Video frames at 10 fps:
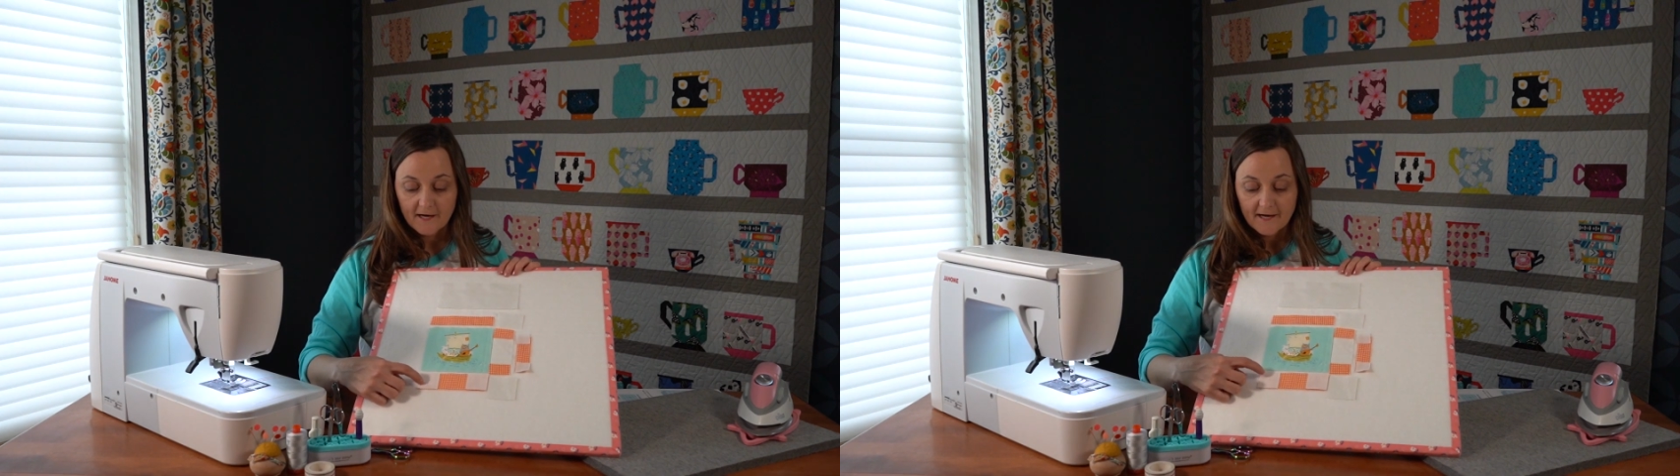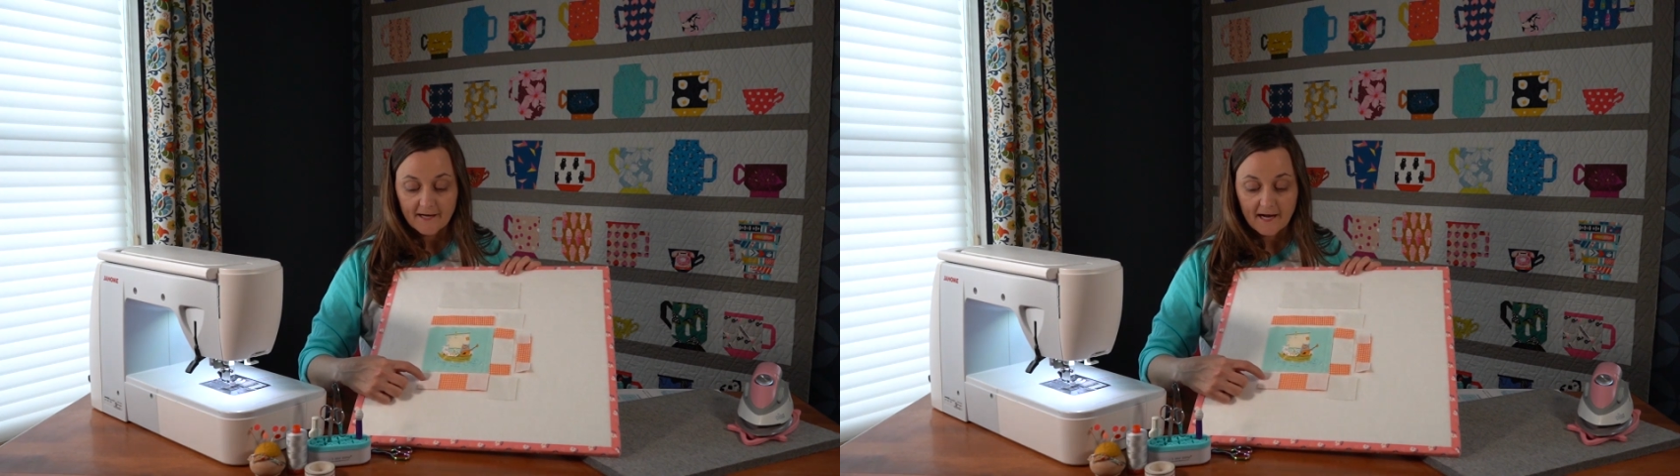
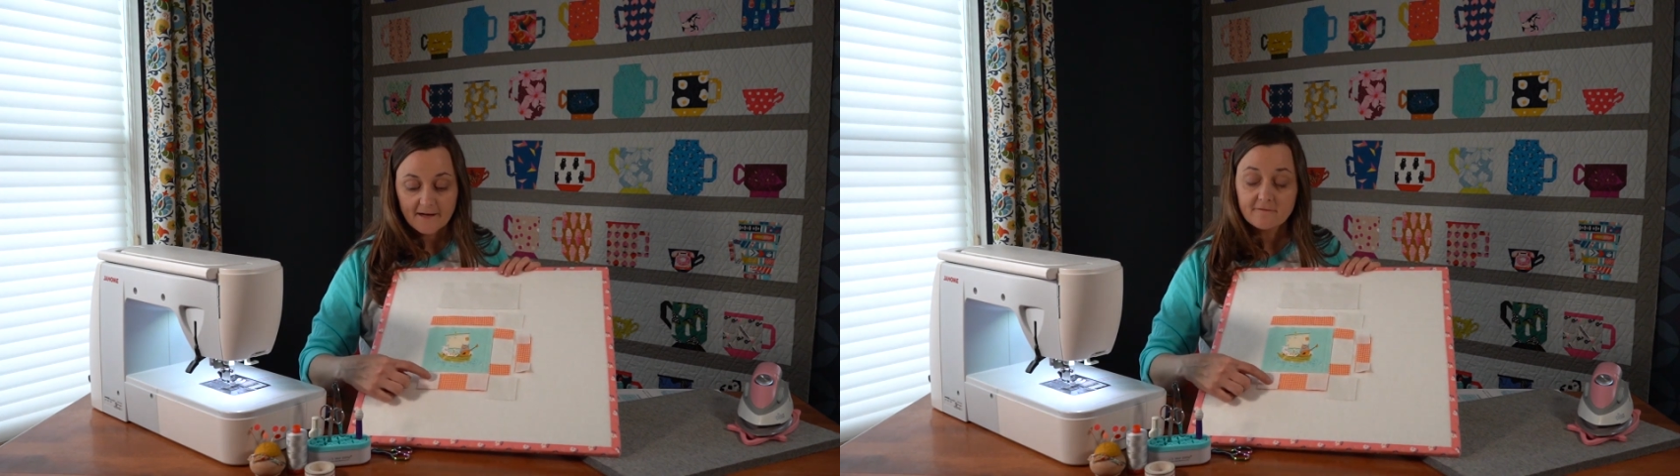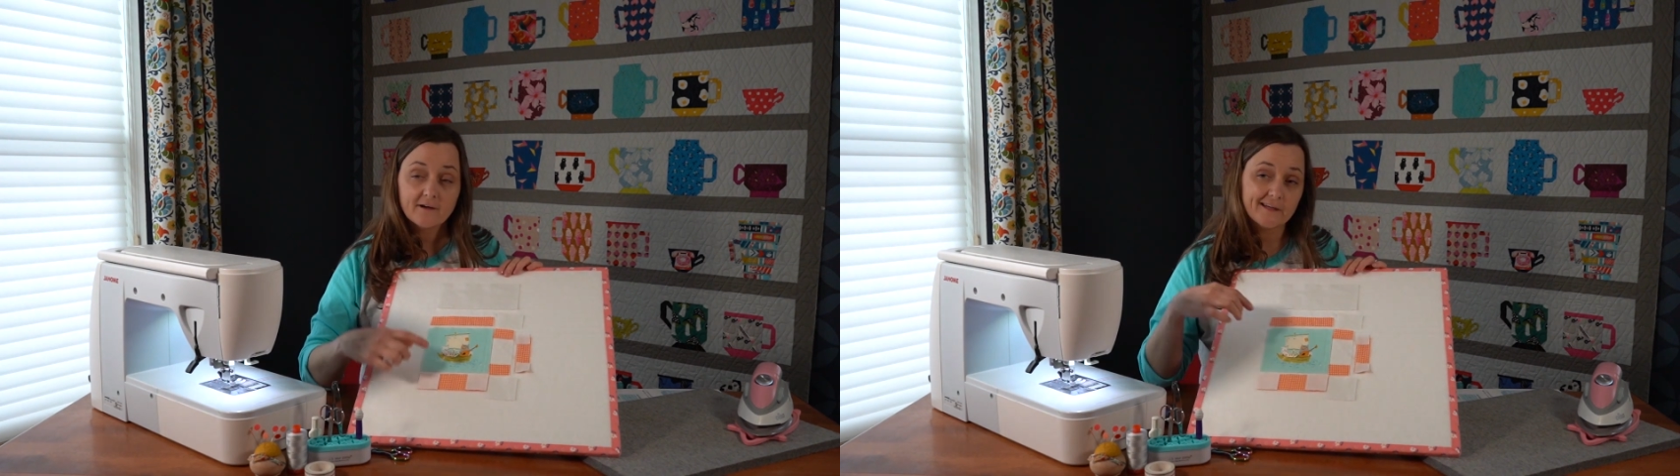And
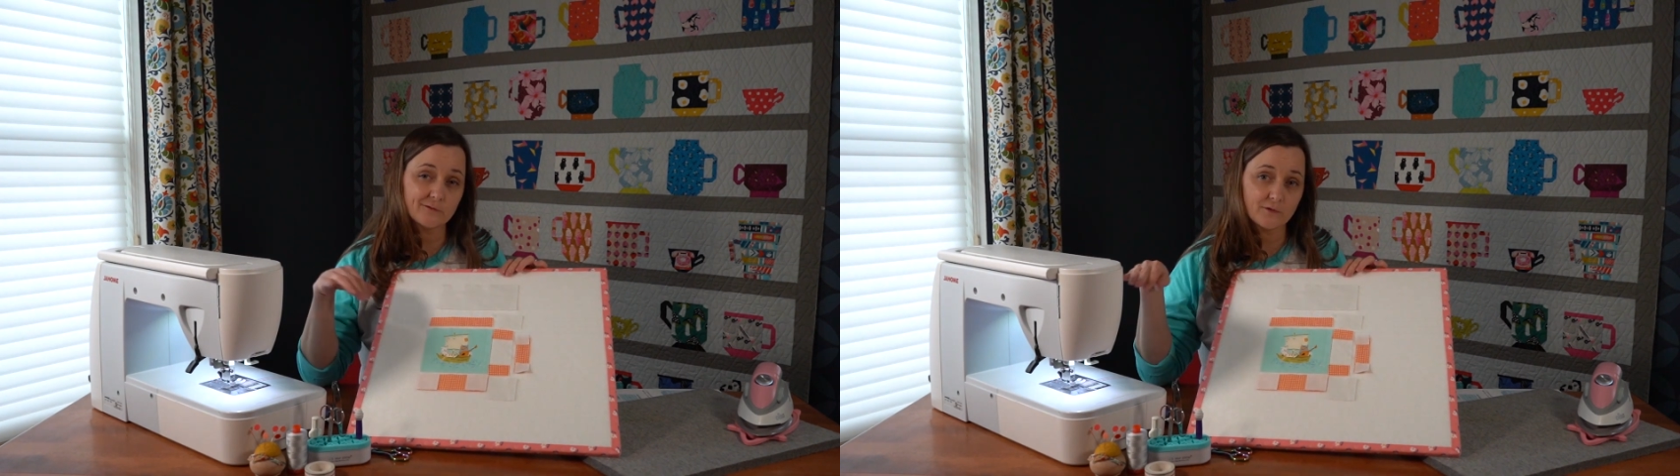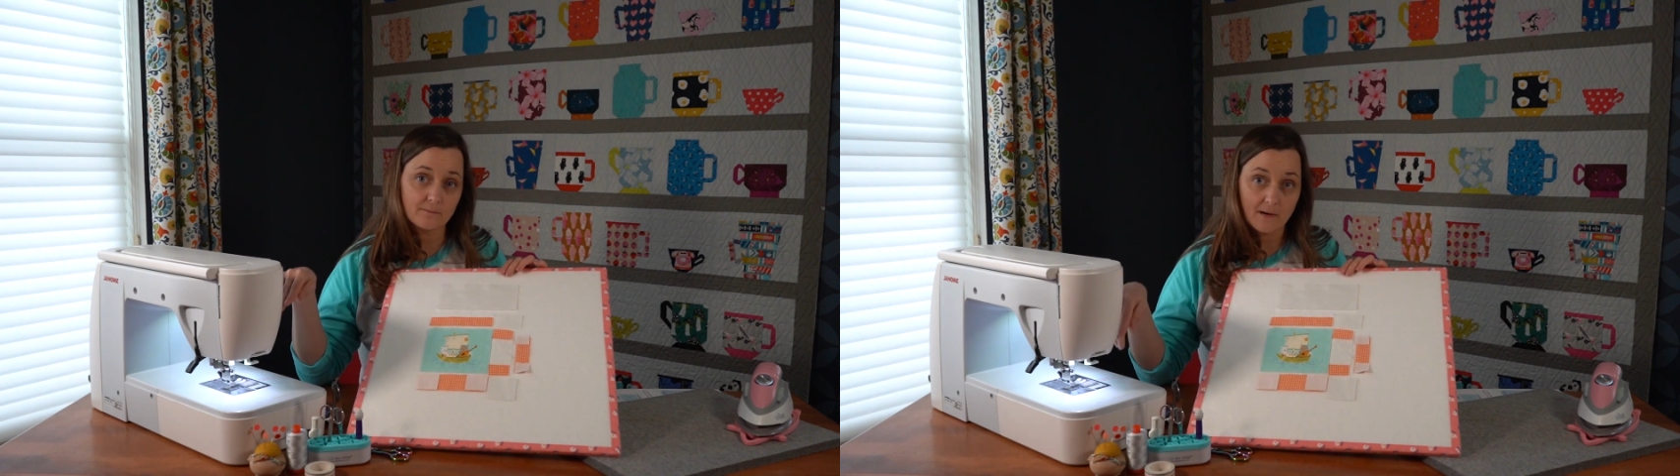I find
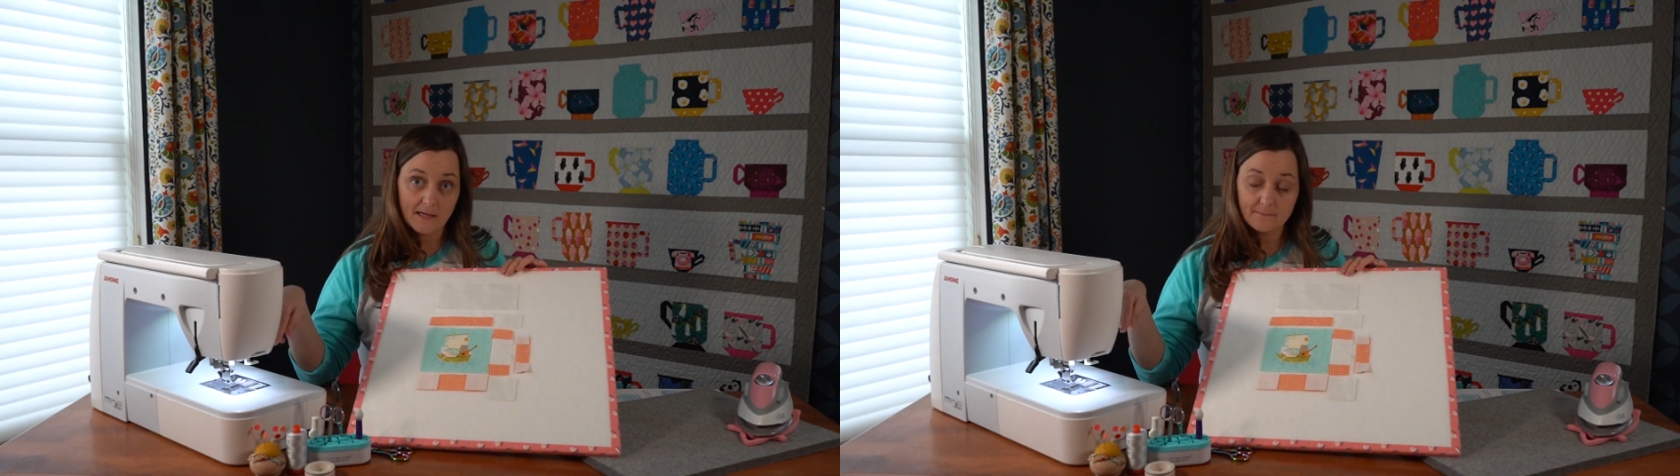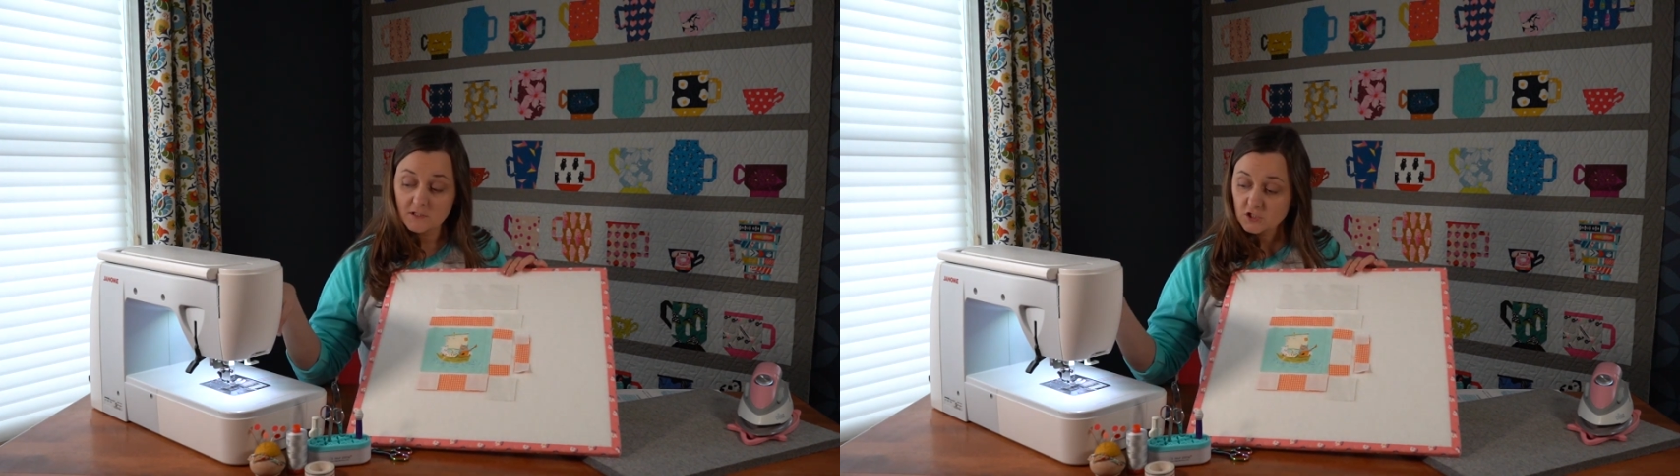with
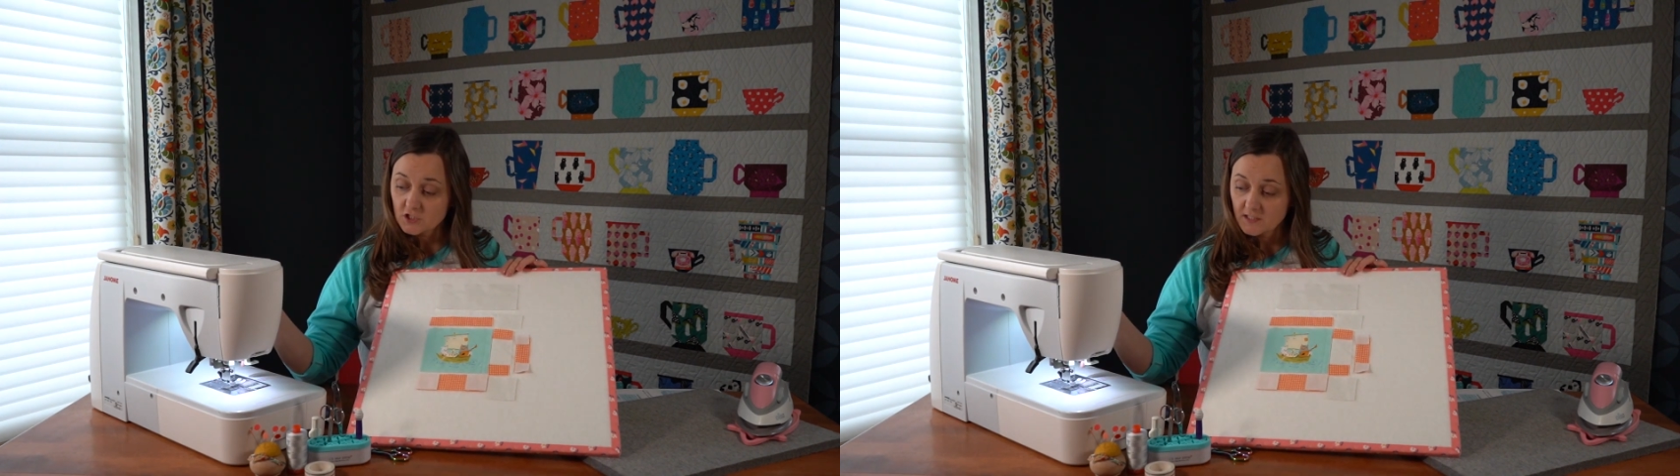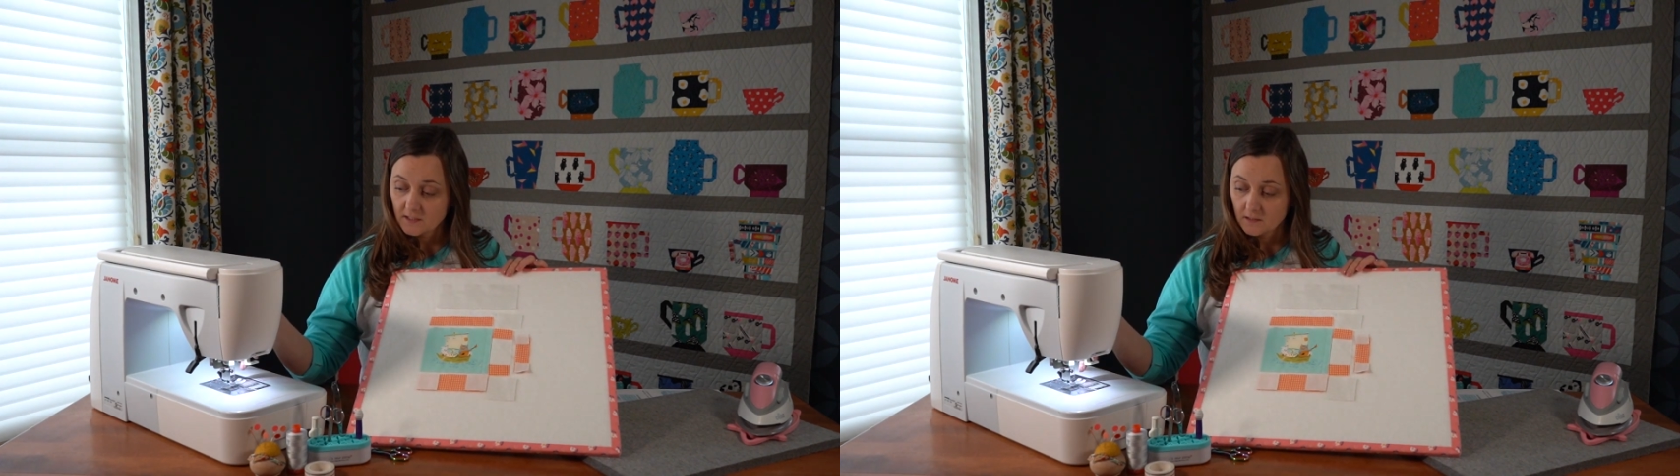my
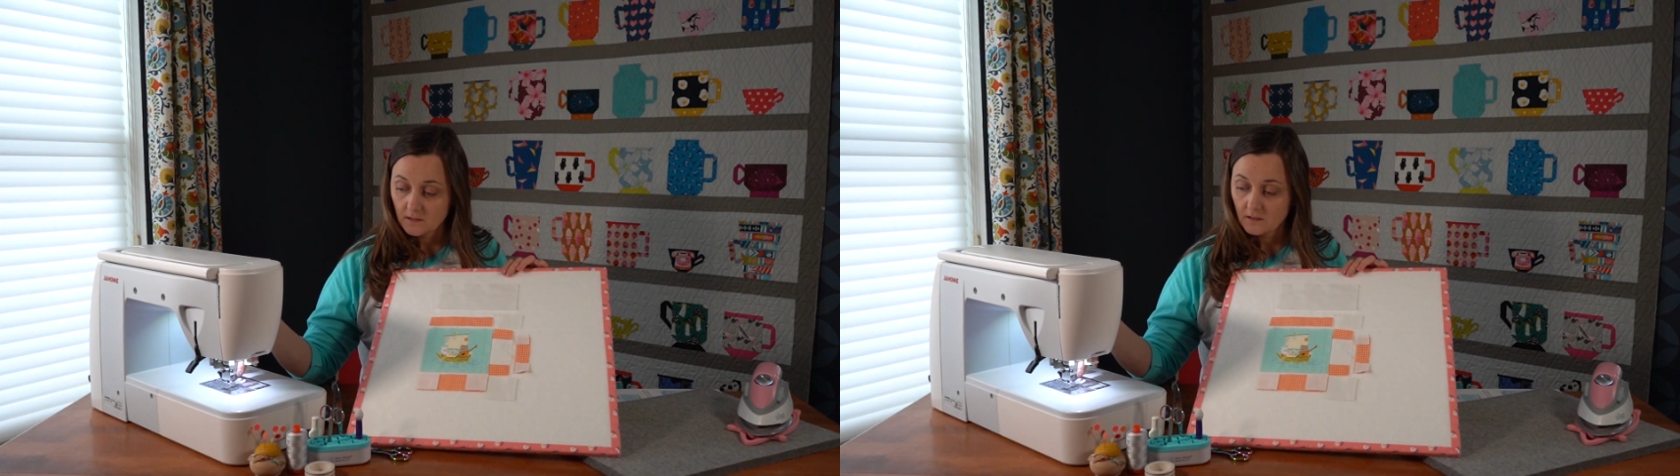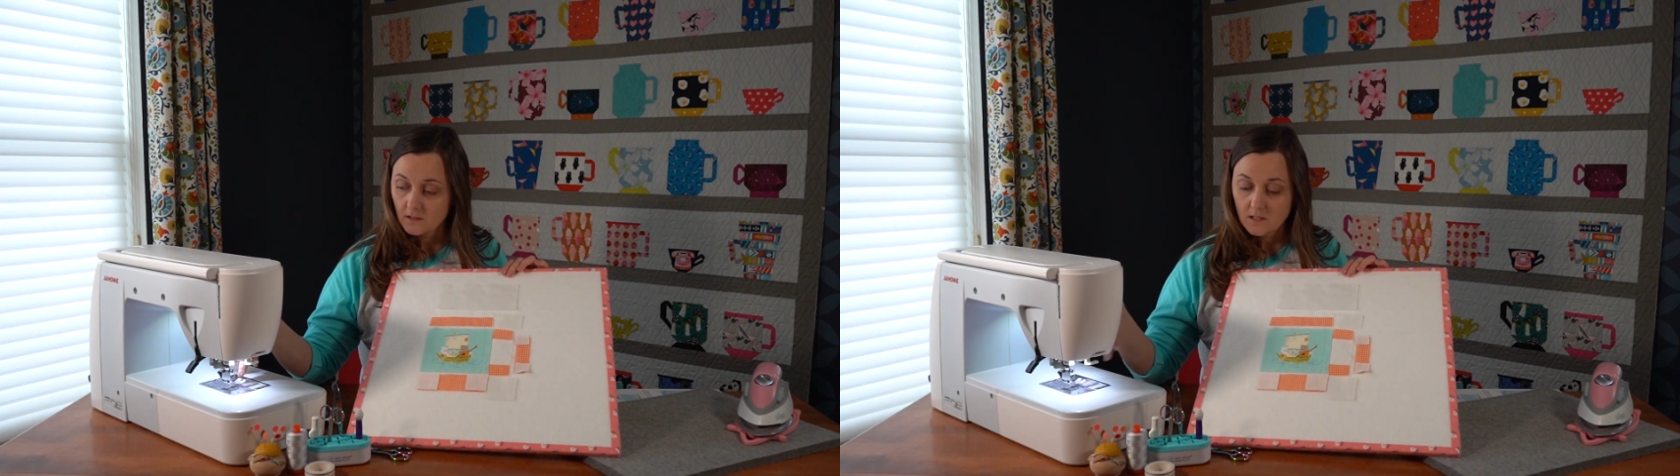machine,